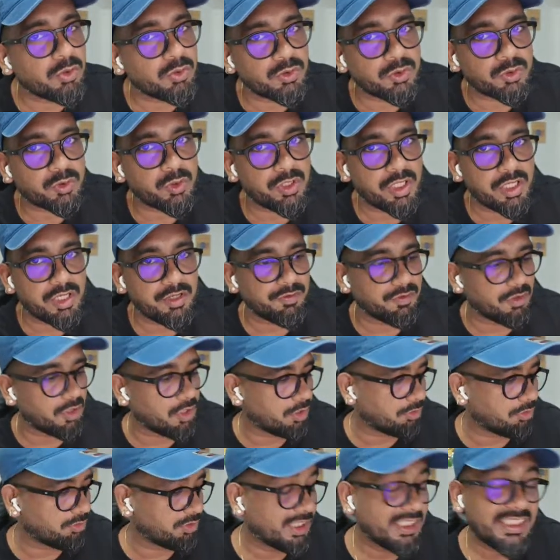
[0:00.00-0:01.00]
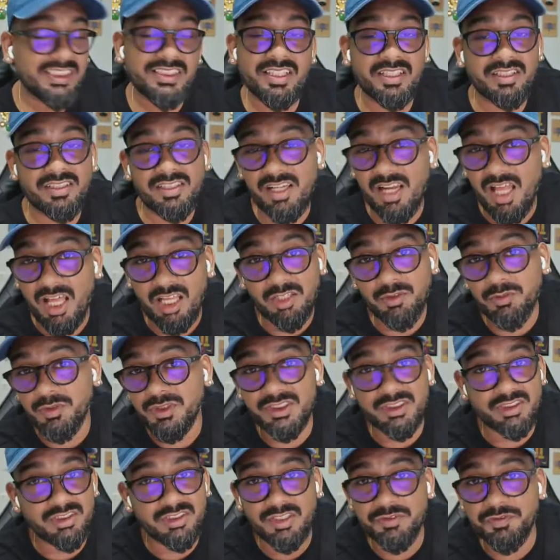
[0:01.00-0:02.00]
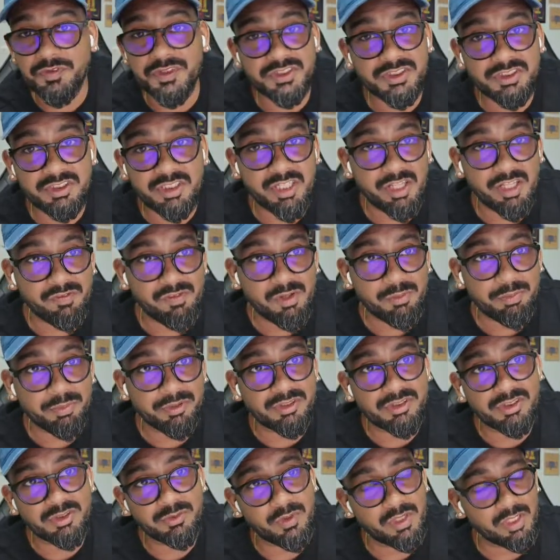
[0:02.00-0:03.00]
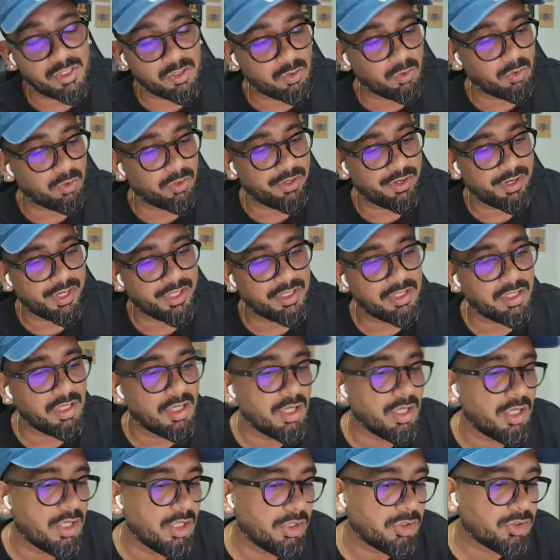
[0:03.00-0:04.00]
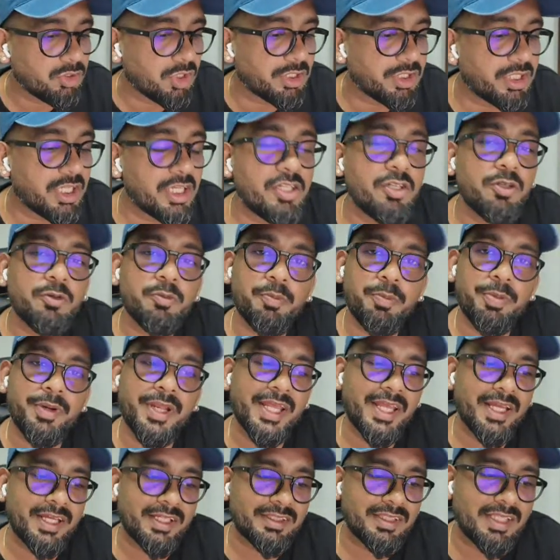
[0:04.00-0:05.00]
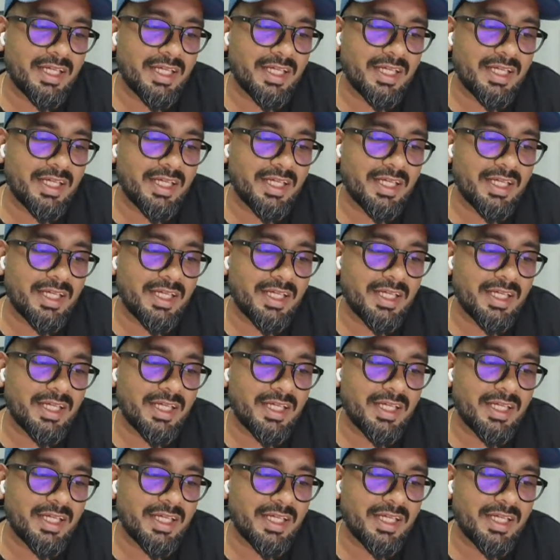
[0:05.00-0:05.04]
to deliver, or these are the languages in which the developers will code, right? So until you mention